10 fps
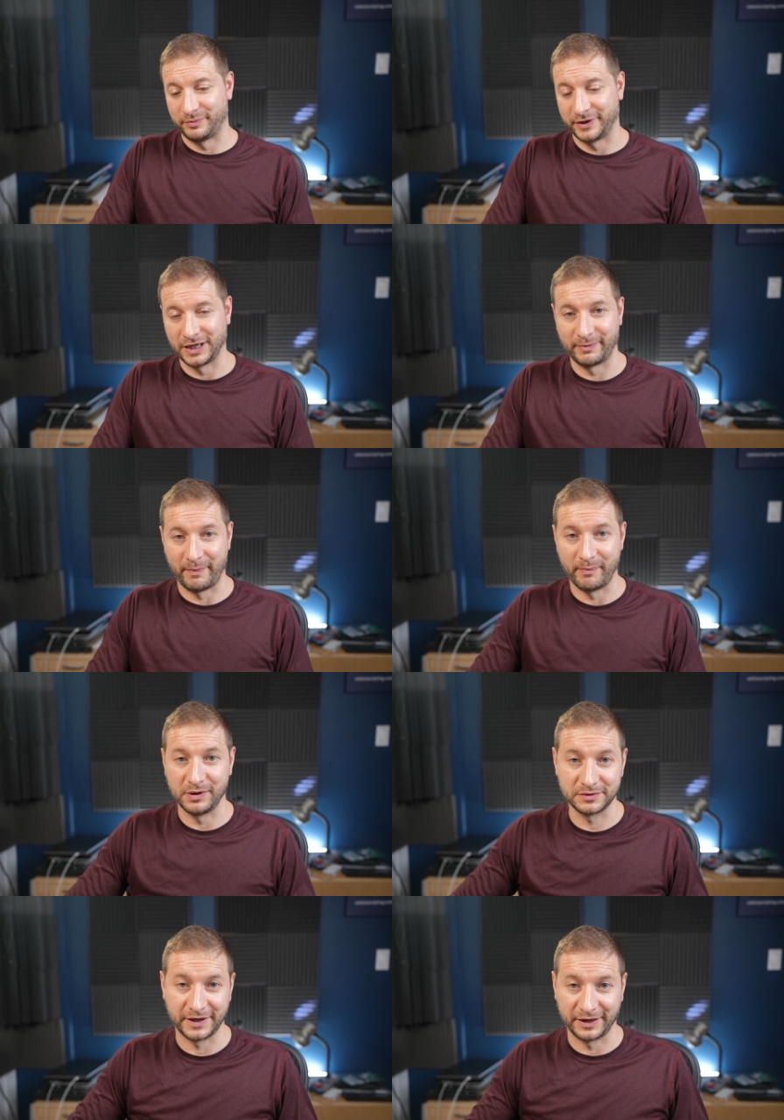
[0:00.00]
become a
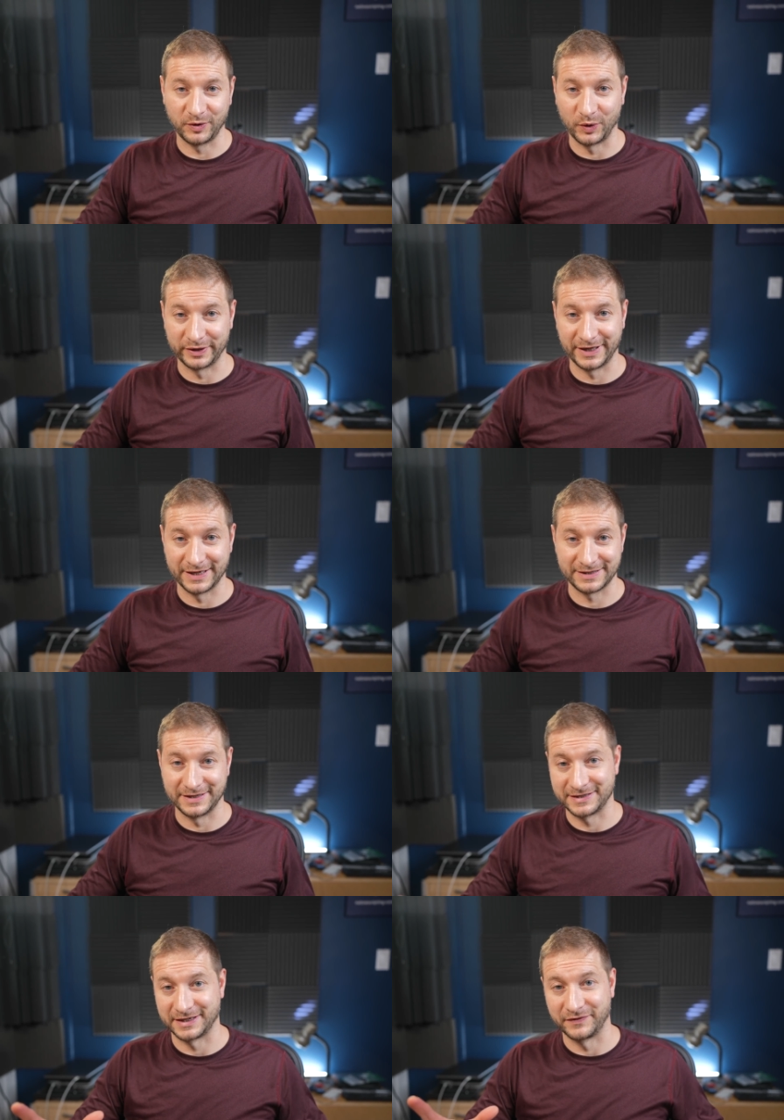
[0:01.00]
multi-core test
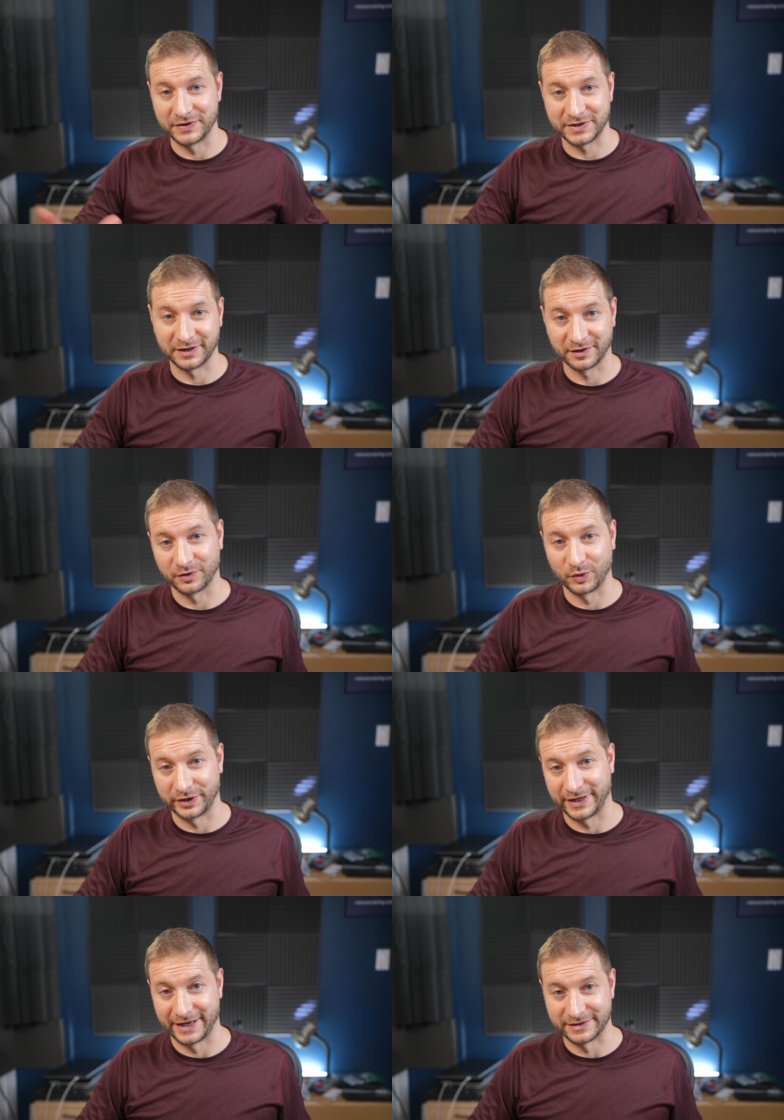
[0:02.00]
instead of a single
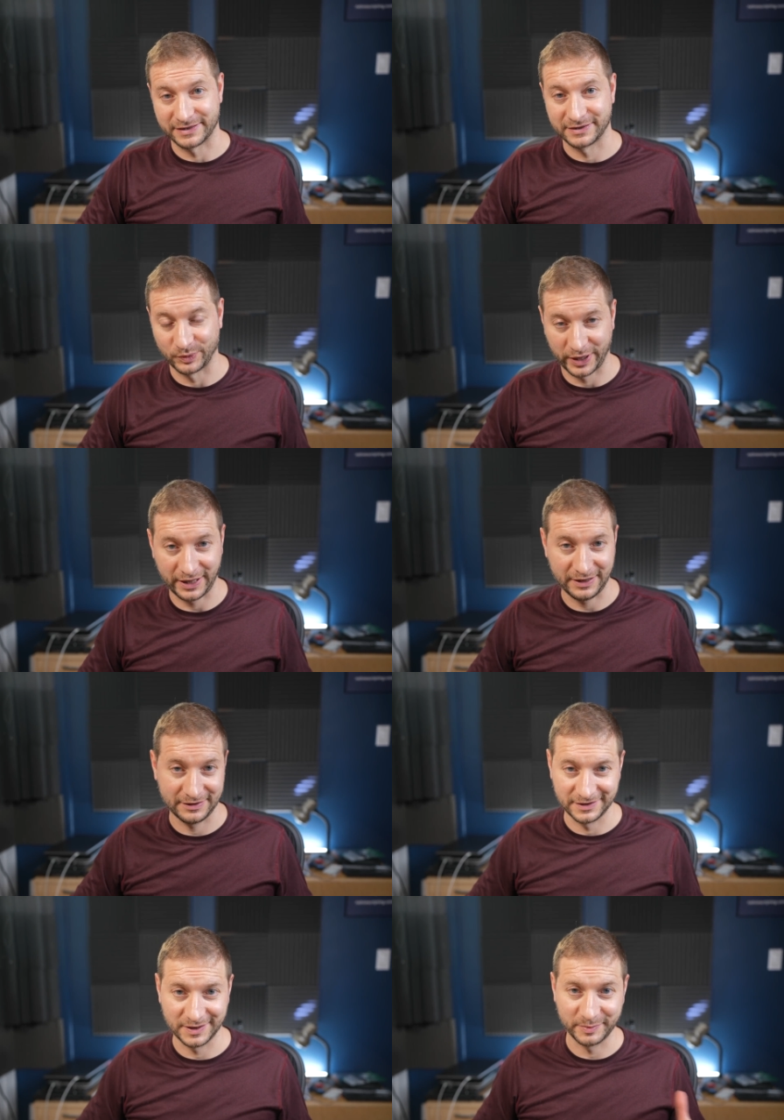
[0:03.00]
core test, okay?
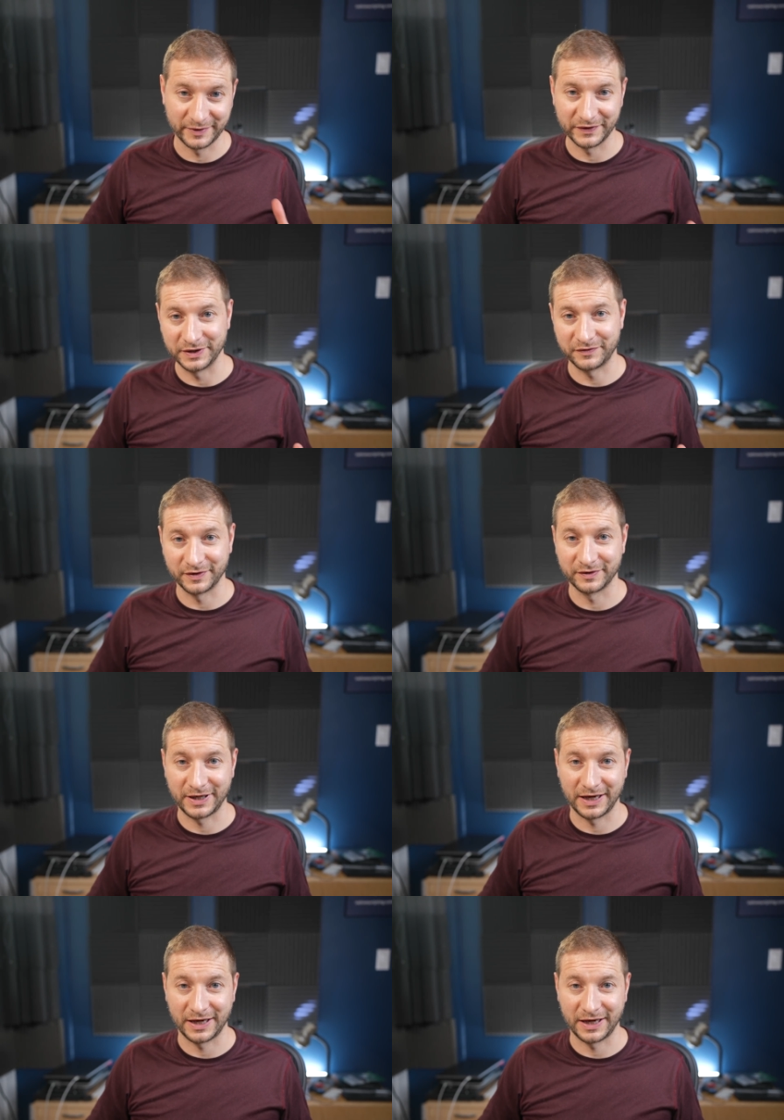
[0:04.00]
A little bit of a different